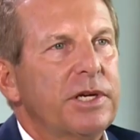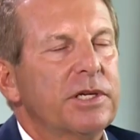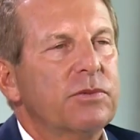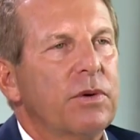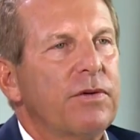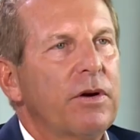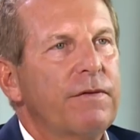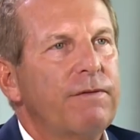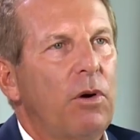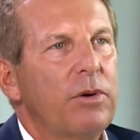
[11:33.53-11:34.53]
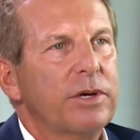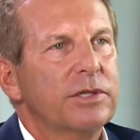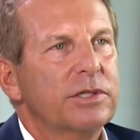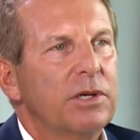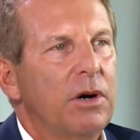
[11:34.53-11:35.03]
thing is we're very
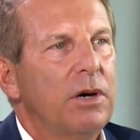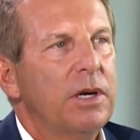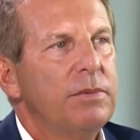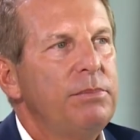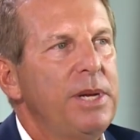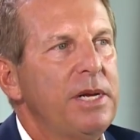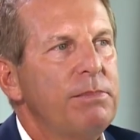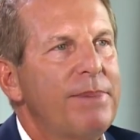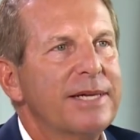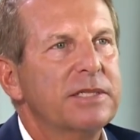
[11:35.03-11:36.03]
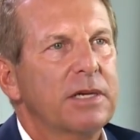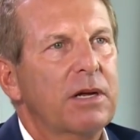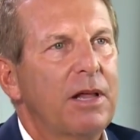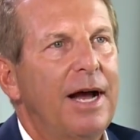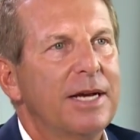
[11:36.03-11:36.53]
focused on being best in
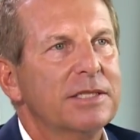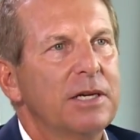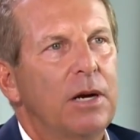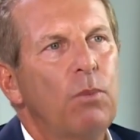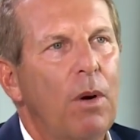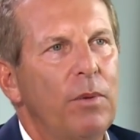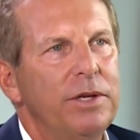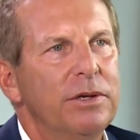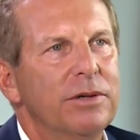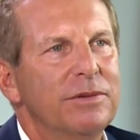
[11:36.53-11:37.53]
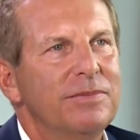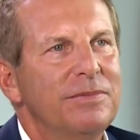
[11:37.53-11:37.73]
class on what we do.